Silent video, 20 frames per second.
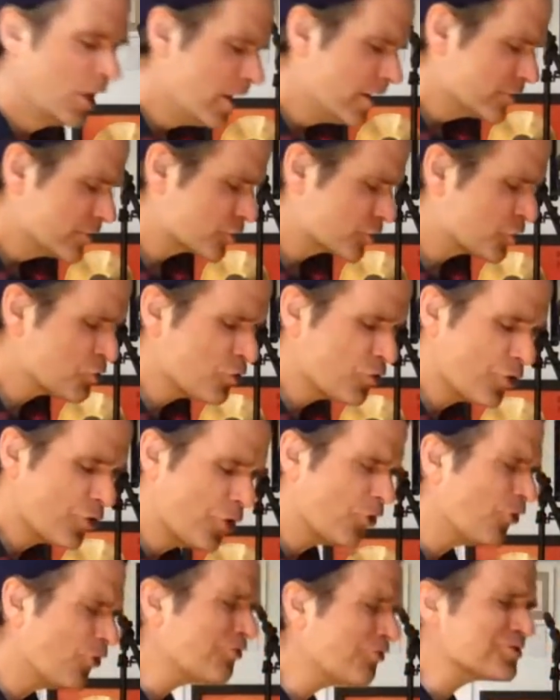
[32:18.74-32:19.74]
So
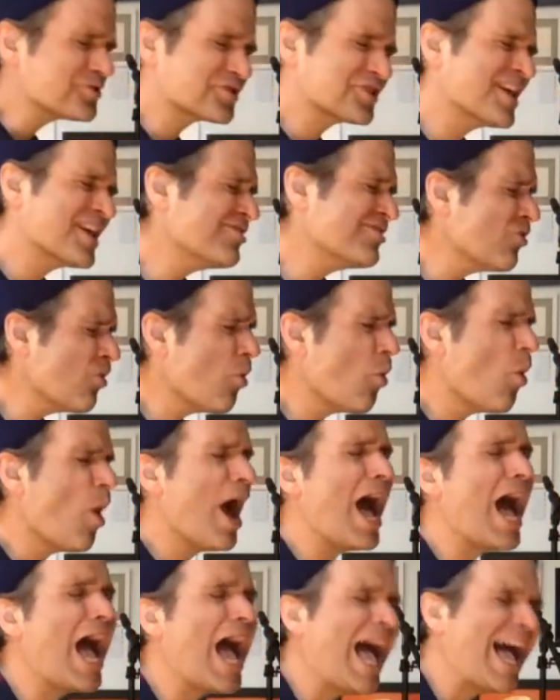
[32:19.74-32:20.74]
who's gonna
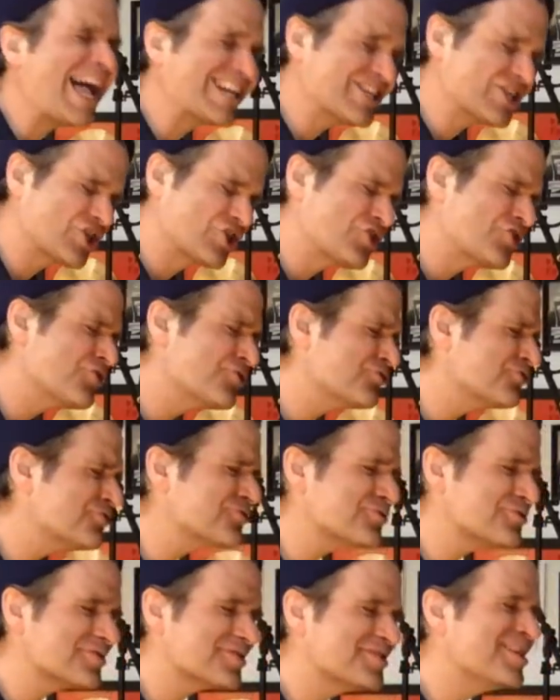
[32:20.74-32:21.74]
watch you
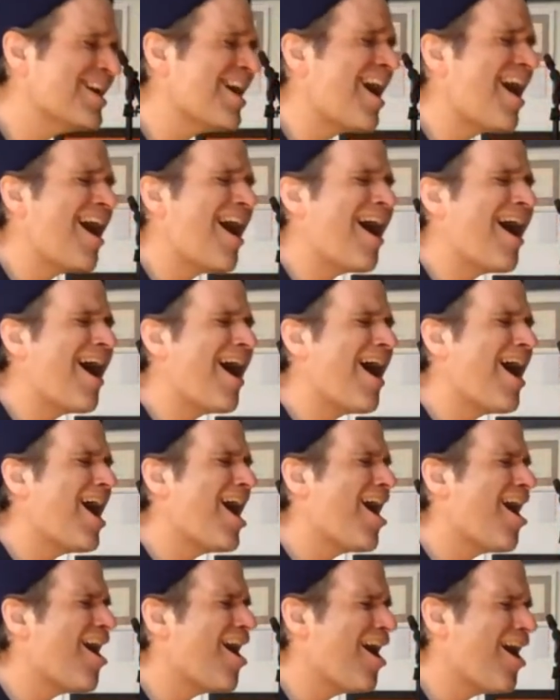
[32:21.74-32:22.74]

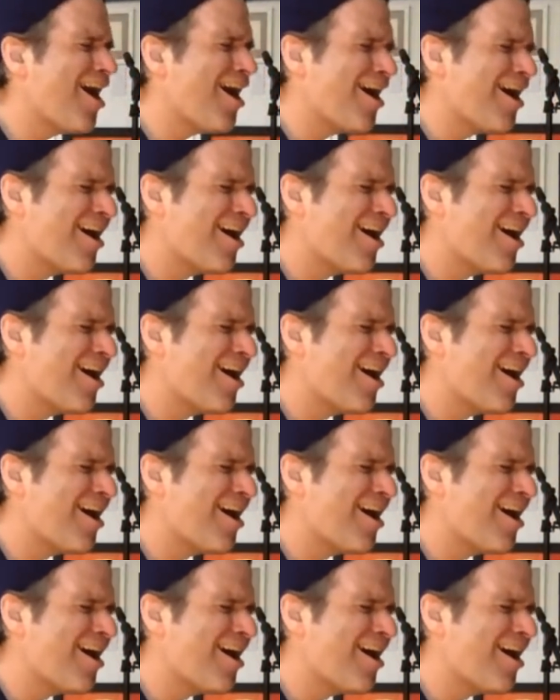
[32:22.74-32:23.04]
die?